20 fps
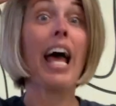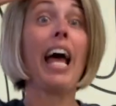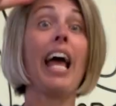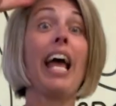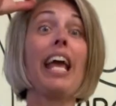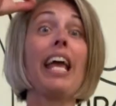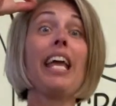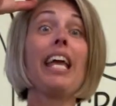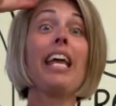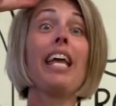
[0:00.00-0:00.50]

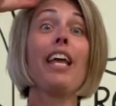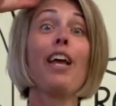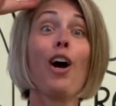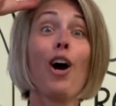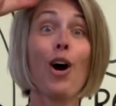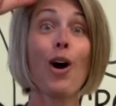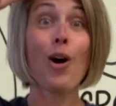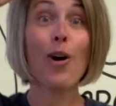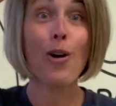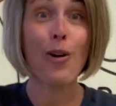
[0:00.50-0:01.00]
Hey
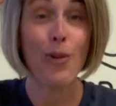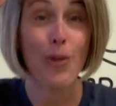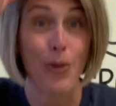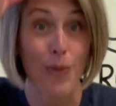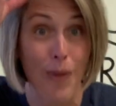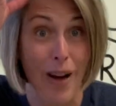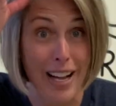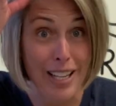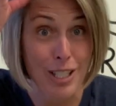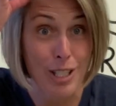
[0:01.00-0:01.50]
ho,
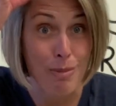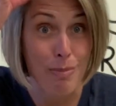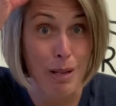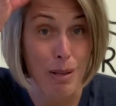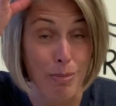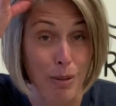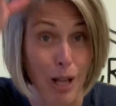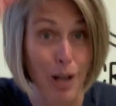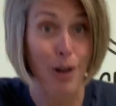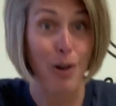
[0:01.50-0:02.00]
watch me
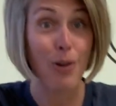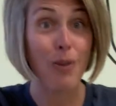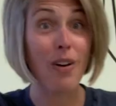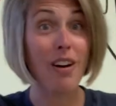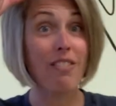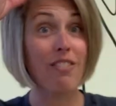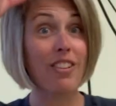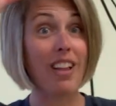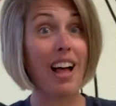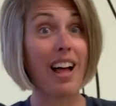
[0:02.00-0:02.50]
blow.
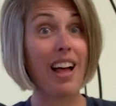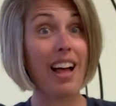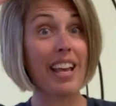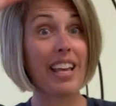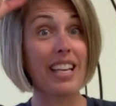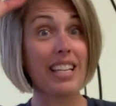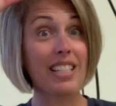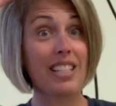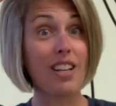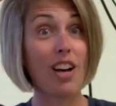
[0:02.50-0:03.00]
A
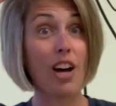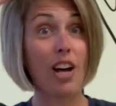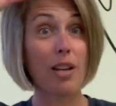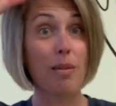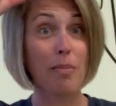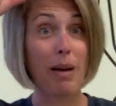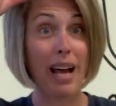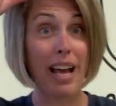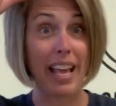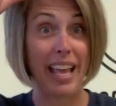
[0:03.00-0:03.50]
fly is
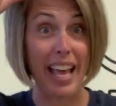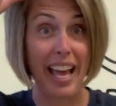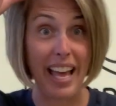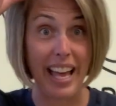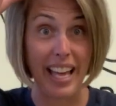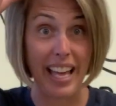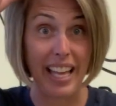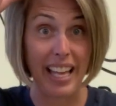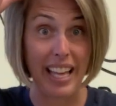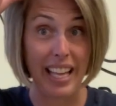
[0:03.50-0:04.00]
on my
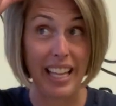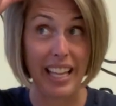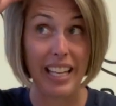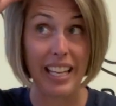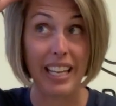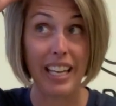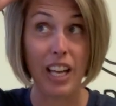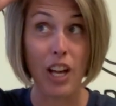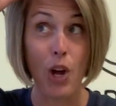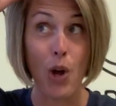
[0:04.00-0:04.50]

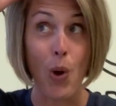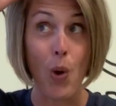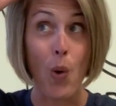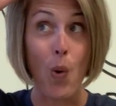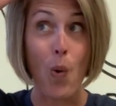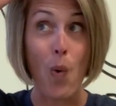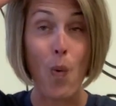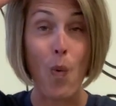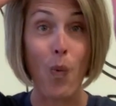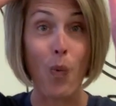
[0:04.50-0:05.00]
head.
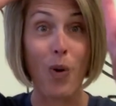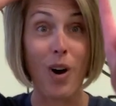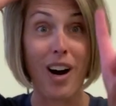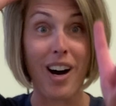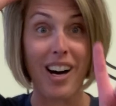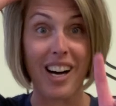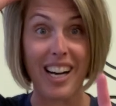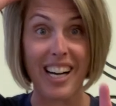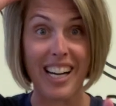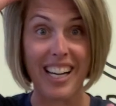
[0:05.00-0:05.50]

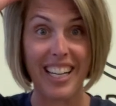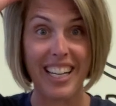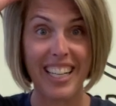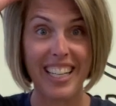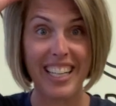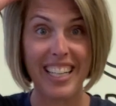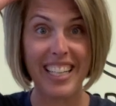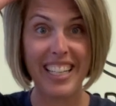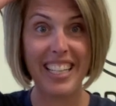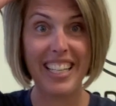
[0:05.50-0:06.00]

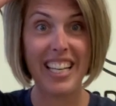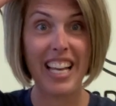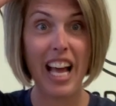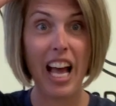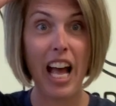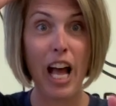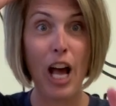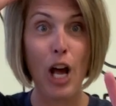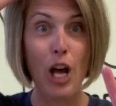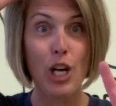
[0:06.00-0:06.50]
1,
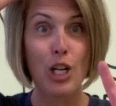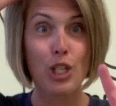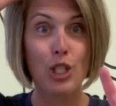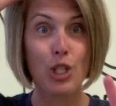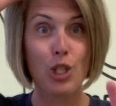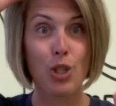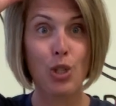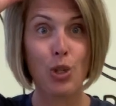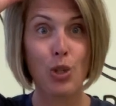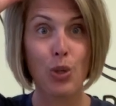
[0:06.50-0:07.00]

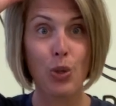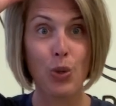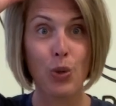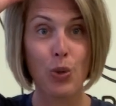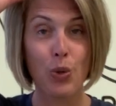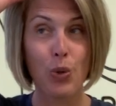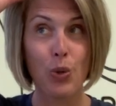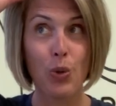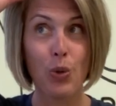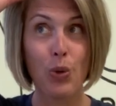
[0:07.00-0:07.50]

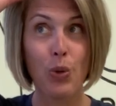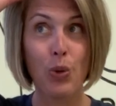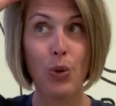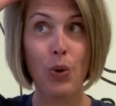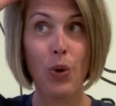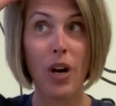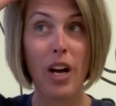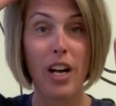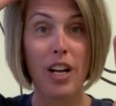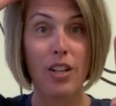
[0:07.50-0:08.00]

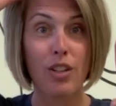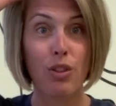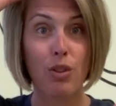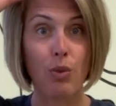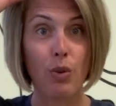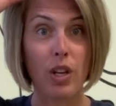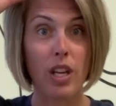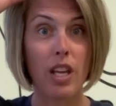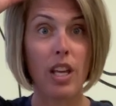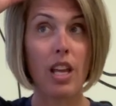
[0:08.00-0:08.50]
2,
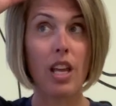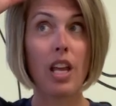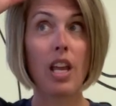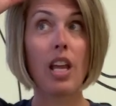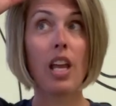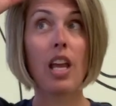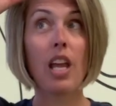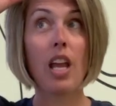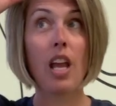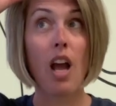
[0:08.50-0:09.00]

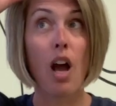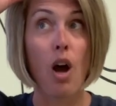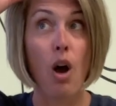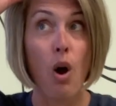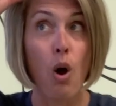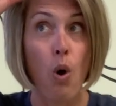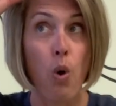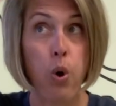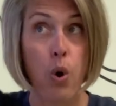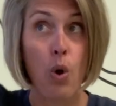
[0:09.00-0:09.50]

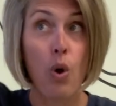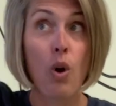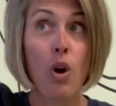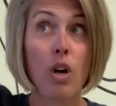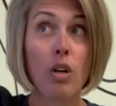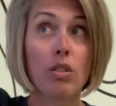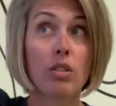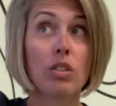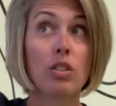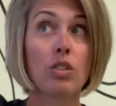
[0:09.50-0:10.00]
3.
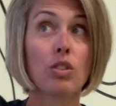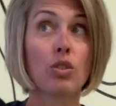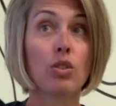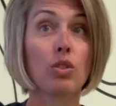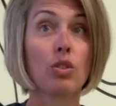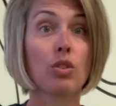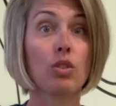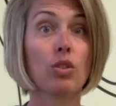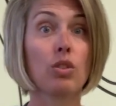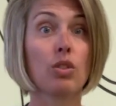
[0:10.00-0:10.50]

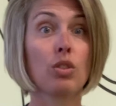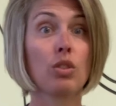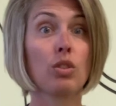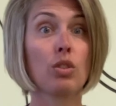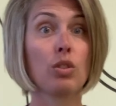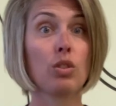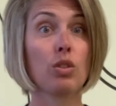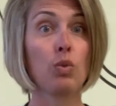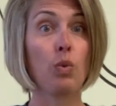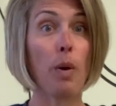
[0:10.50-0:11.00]

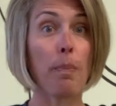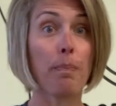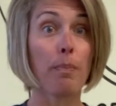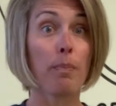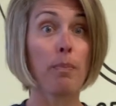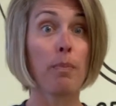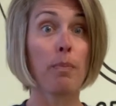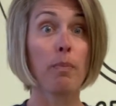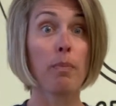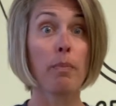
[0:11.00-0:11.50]

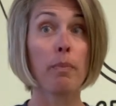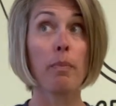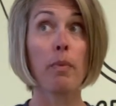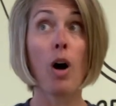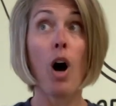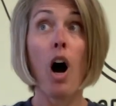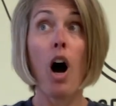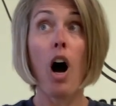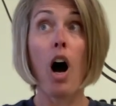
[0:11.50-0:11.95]
Whoop.